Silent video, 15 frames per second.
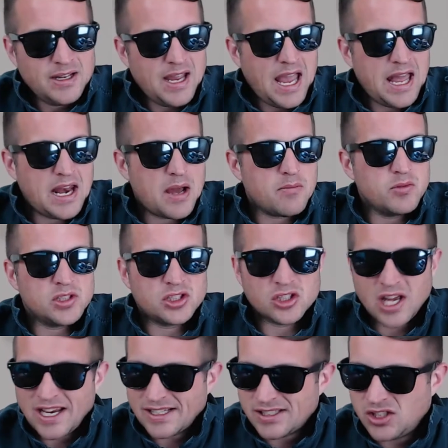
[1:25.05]
and I was
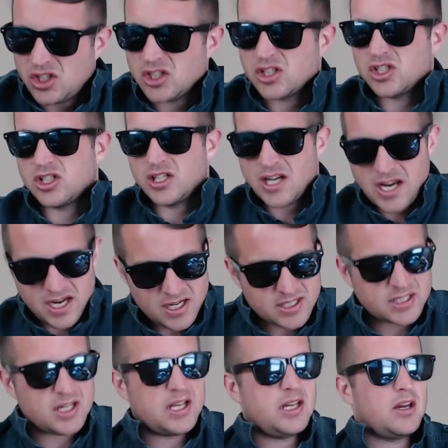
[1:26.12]
like just
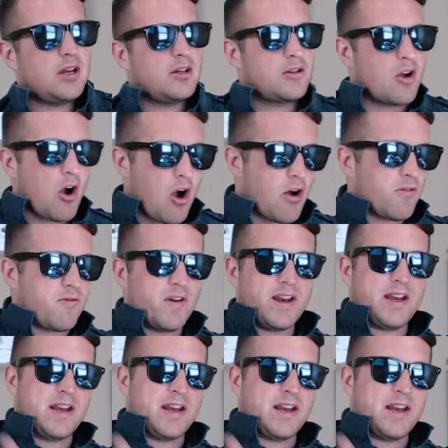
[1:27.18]
sneezing and coughing,